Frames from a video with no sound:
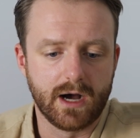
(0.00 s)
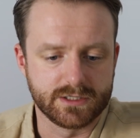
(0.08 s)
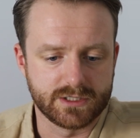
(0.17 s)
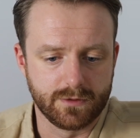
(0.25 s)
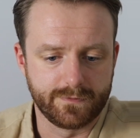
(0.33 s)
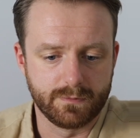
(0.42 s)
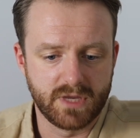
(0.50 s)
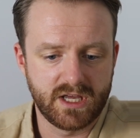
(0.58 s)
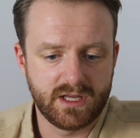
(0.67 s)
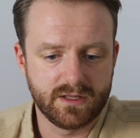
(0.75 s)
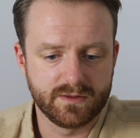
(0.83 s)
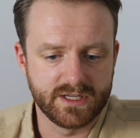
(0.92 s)
So for
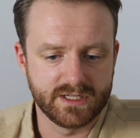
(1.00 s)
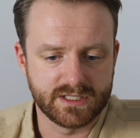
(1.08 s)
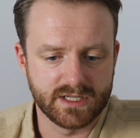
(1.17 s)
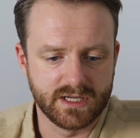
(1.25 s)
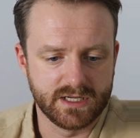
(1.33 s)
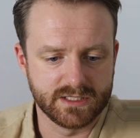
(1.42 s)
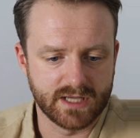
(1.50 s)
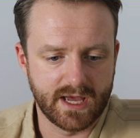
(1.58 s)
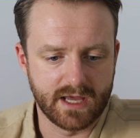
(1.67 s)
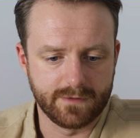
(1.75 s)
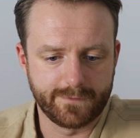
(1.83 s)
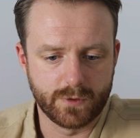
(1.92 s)
me, this is
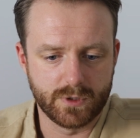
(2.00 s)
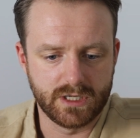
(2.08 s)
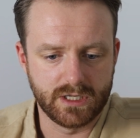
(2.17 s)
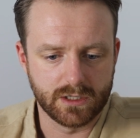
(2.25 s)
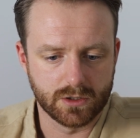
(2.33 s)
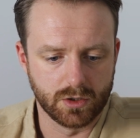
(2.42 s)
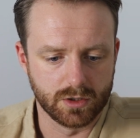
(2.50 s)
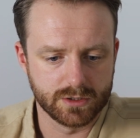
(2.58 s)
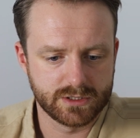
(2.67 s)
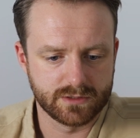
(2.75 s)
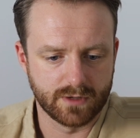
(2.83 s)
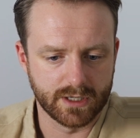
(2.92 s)
a free
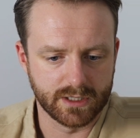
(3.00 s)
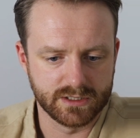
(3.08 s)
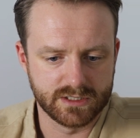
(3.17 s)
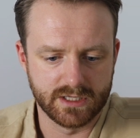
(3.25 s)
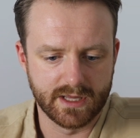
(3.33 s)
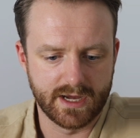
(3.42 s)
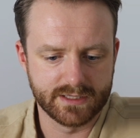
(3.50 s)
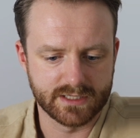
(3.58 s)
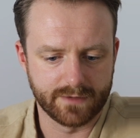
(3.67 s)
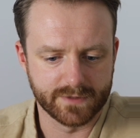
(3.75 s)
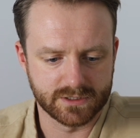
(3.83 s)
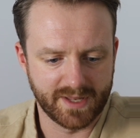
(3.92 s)
course, right? You can see there,
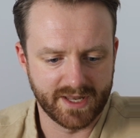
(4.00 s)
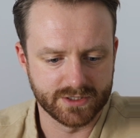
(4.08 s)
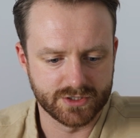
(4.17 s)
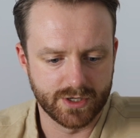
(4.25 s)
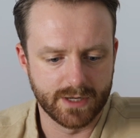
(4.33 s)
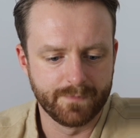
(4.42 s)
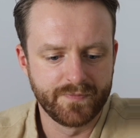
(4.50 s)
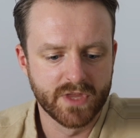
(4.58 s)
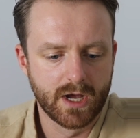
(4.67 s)
self-explanatory.